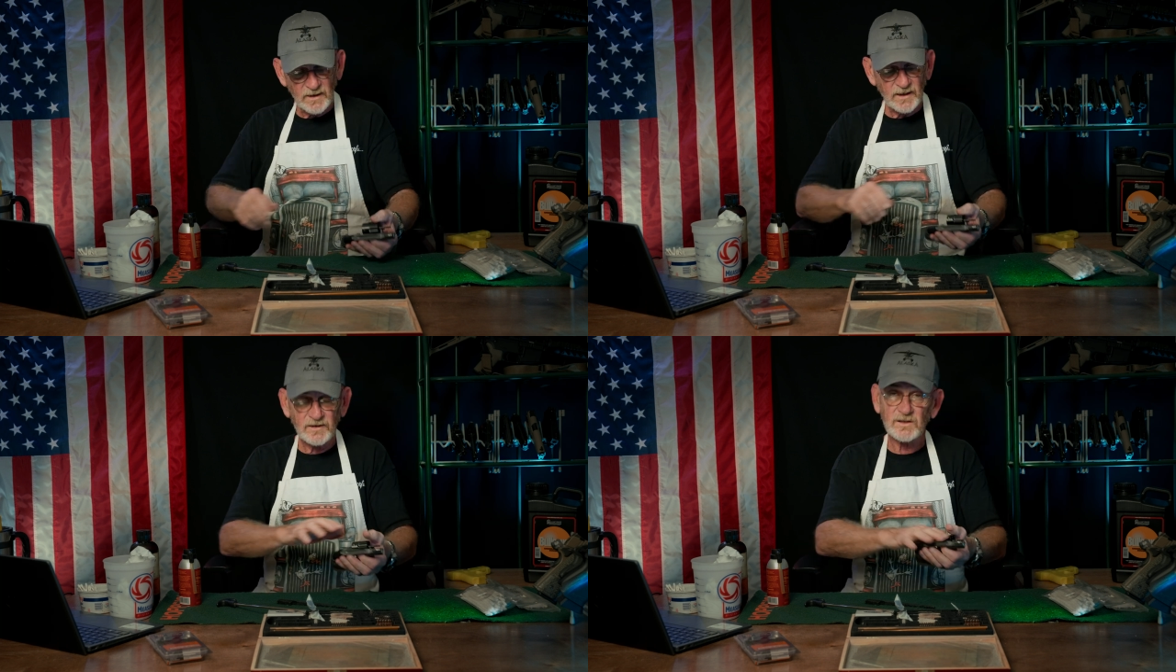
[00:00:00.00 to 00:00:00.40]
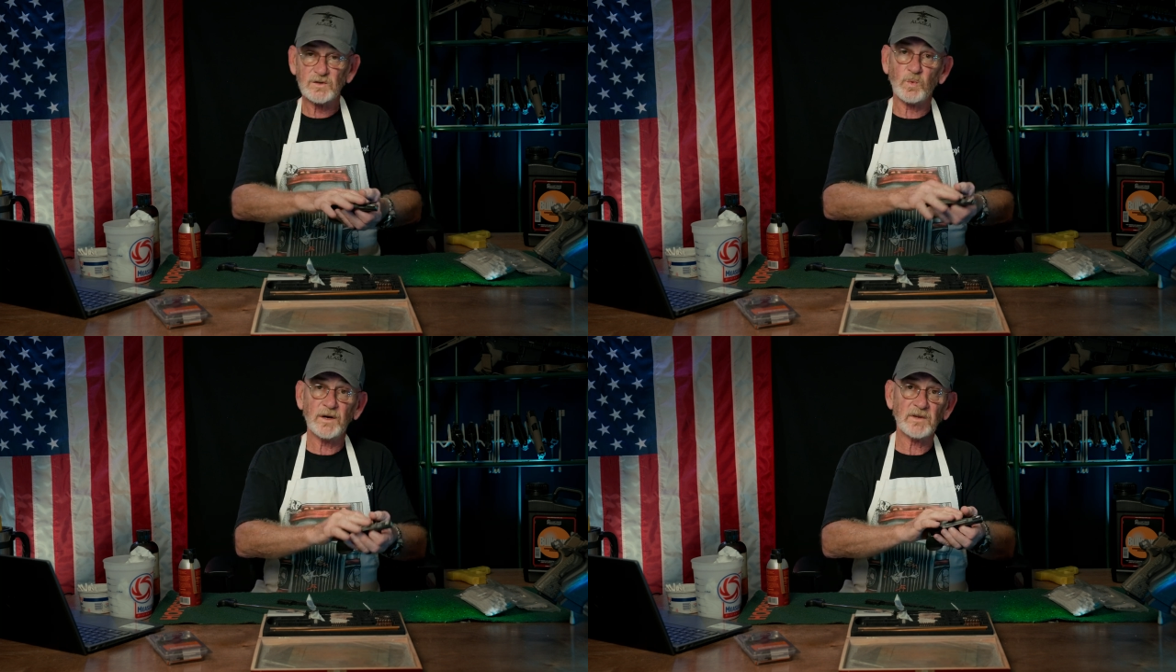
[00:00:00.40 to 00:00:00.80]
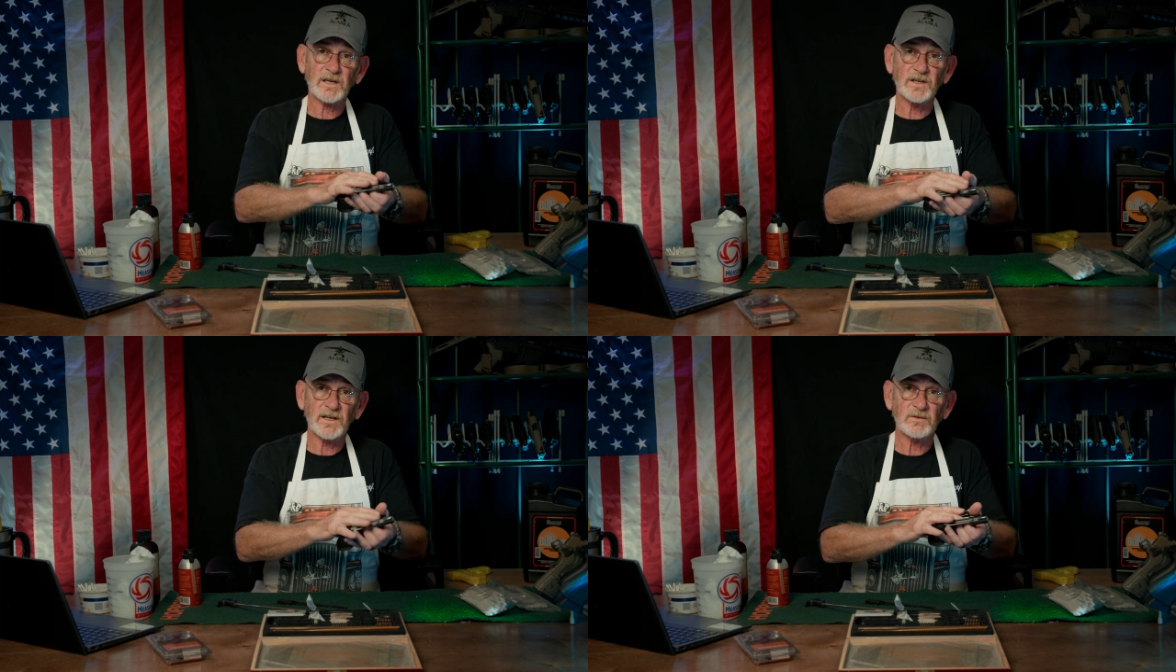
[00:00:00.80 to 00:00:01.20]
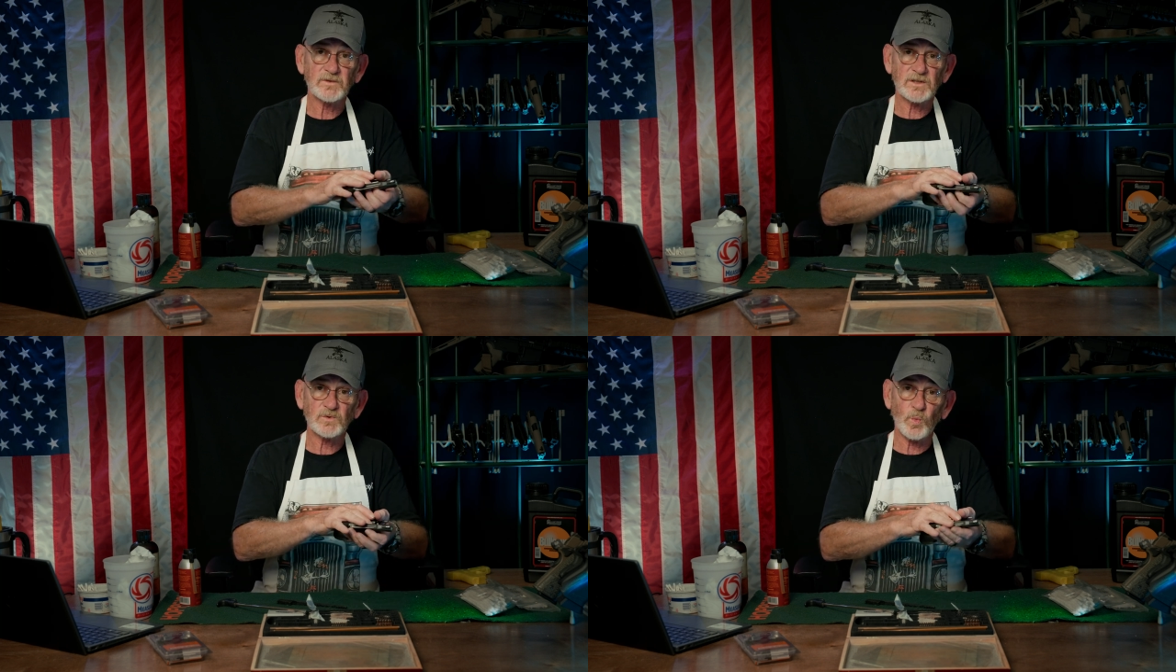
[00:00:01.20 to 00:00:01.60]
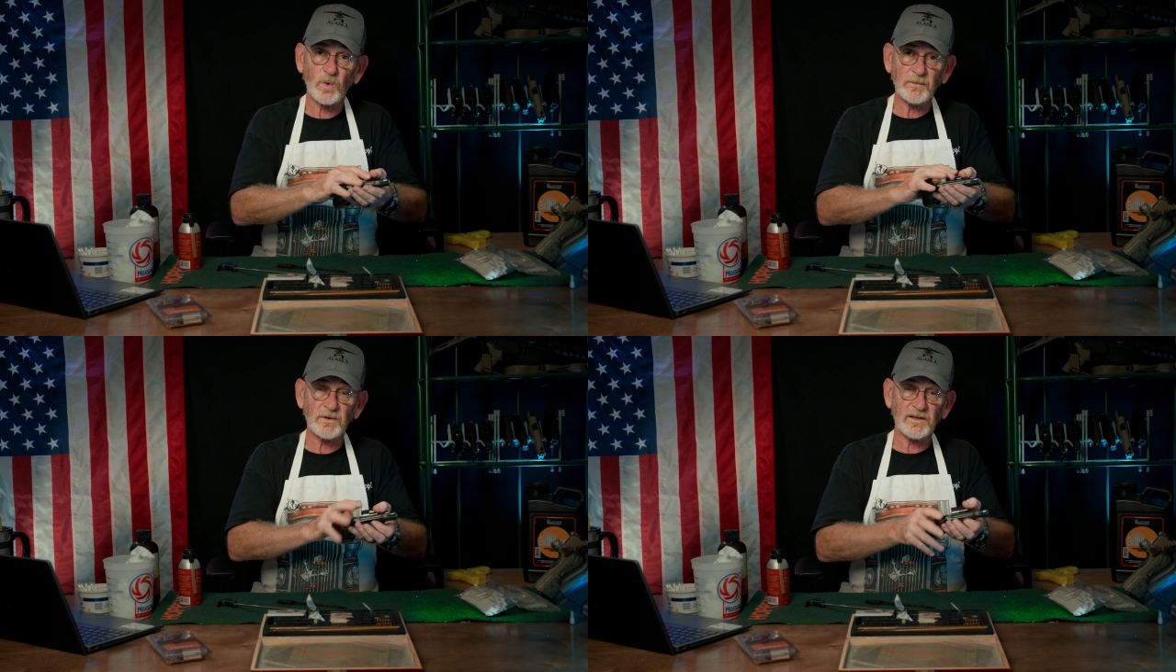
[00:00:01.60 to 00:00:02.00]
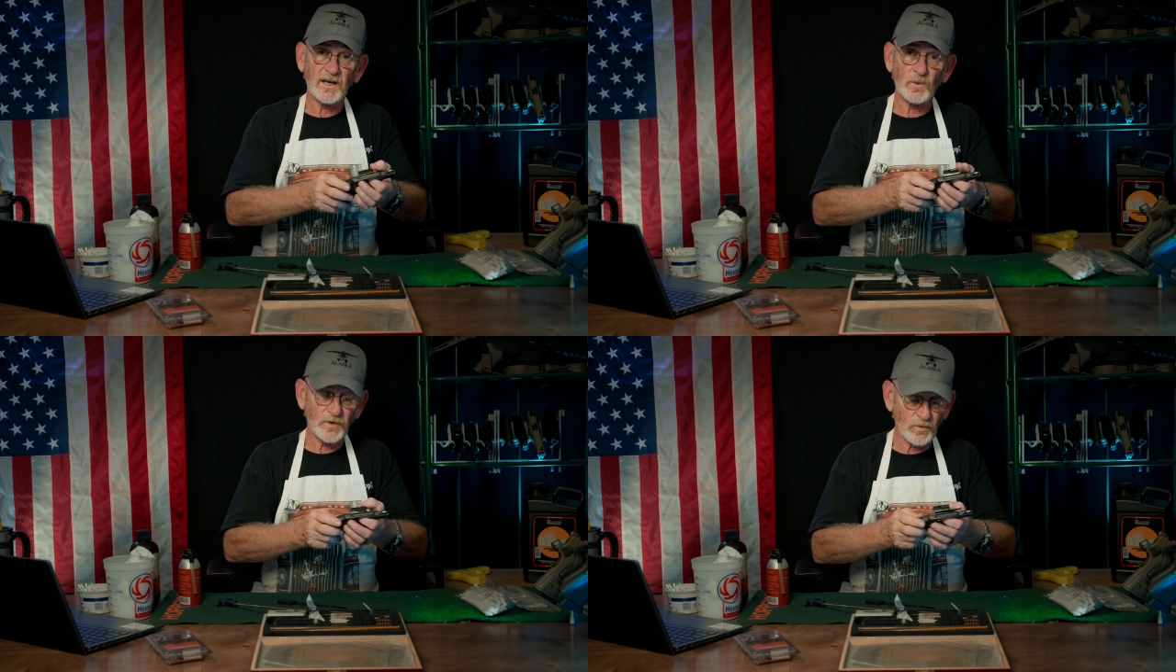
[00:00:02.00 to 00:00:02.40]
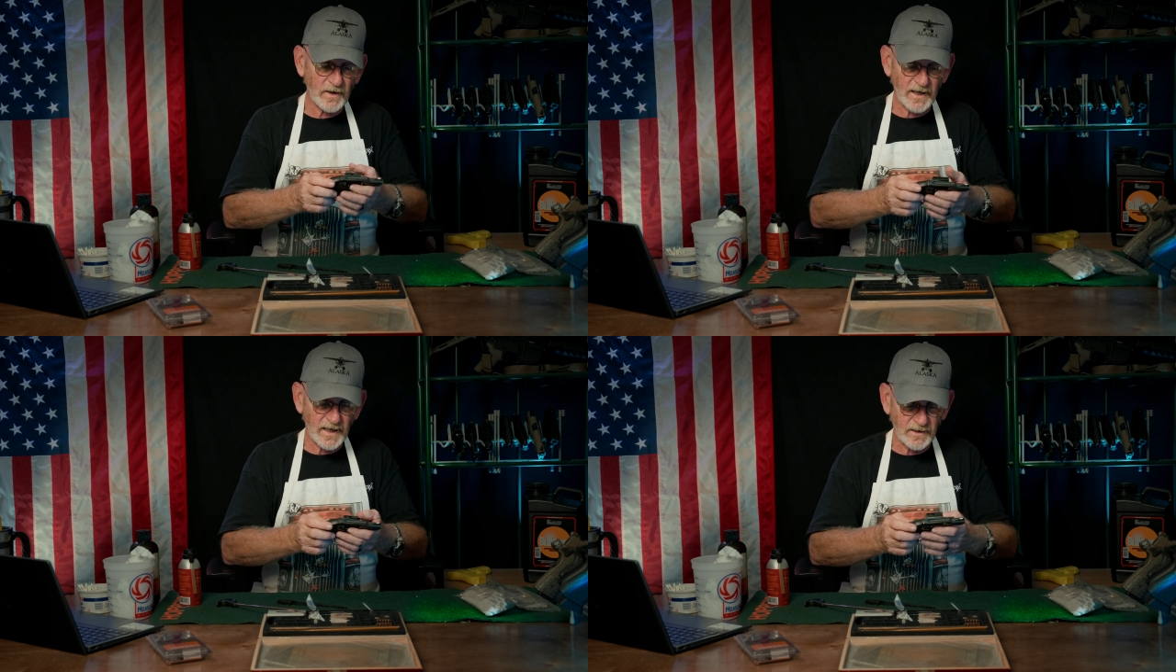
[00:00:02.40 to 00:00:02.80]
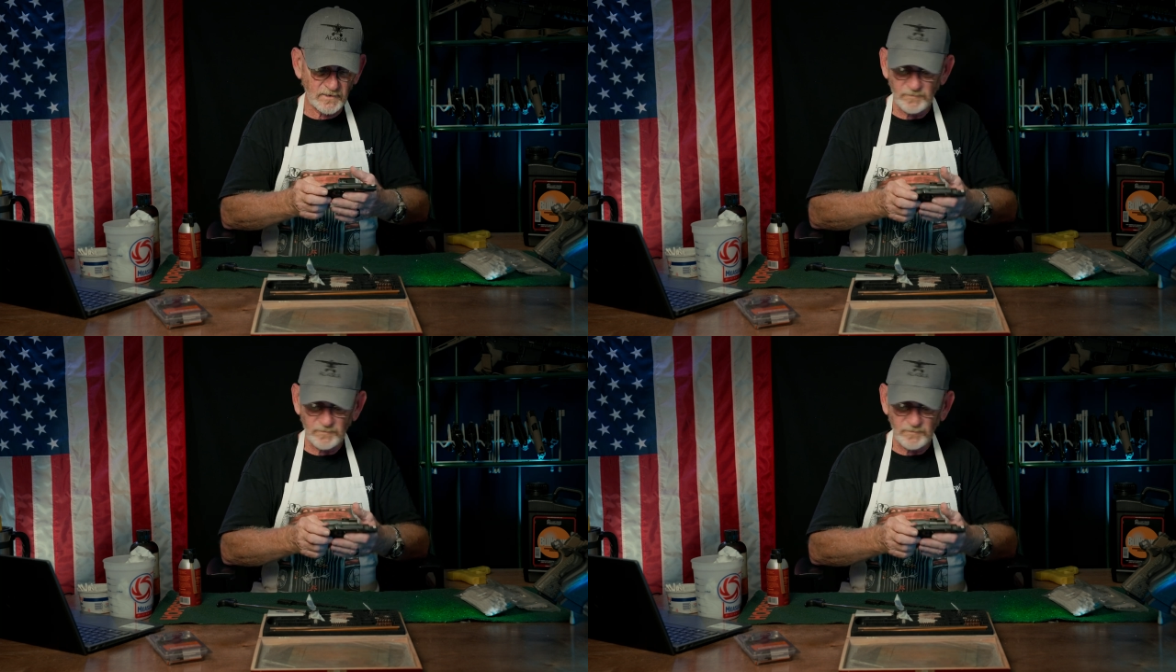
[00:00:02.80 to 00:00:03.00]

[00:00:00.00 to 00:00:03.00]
And you just wipe the gun down. Just wipe it down with the rag,